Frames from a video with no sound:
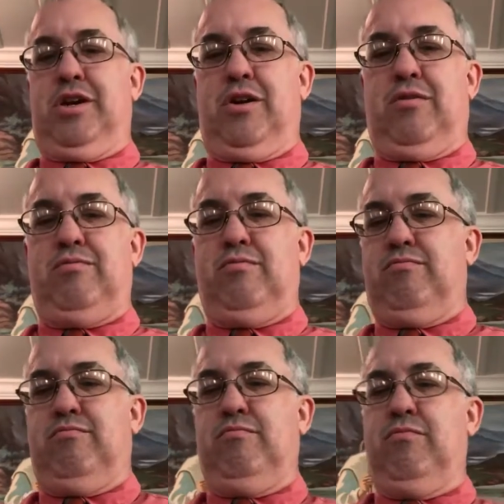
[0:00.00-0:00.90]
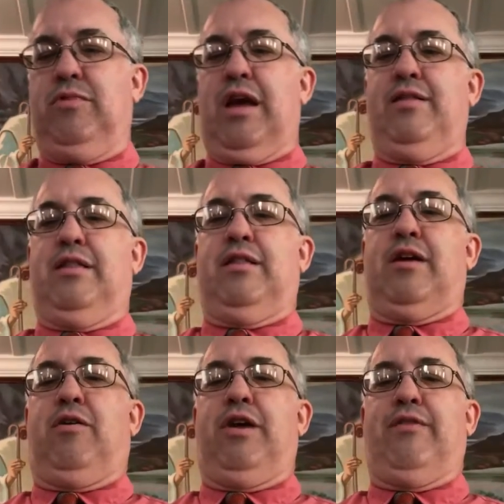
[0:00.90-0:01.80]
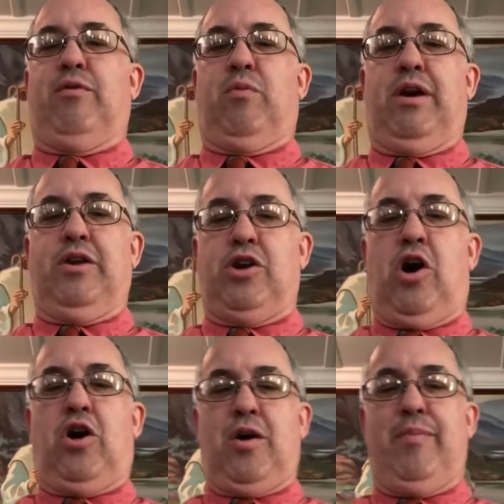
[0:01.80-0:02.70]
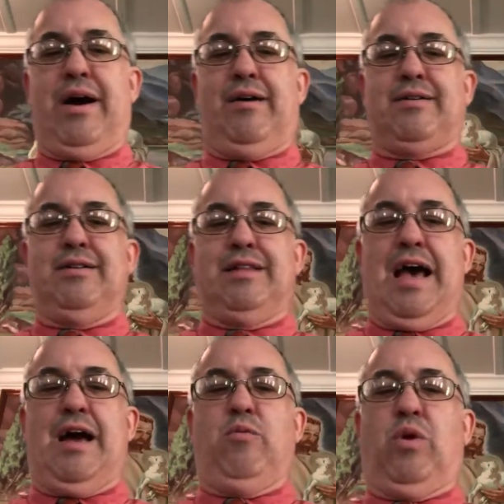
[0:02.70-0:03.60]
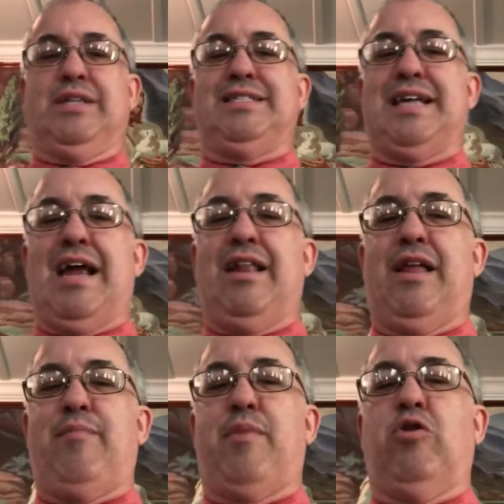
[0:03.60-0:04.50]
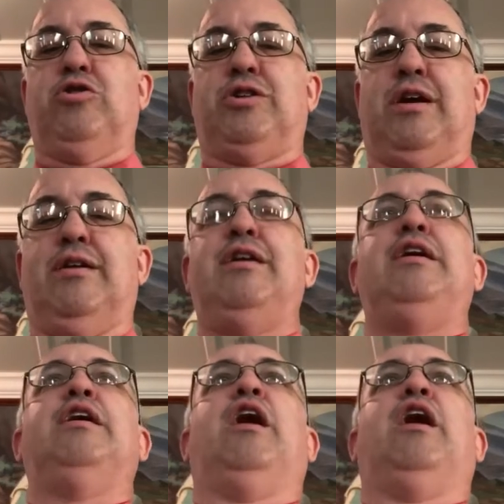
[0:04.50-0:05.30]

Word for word: you know, they, they don't ever want to talk about that, what set it in motion.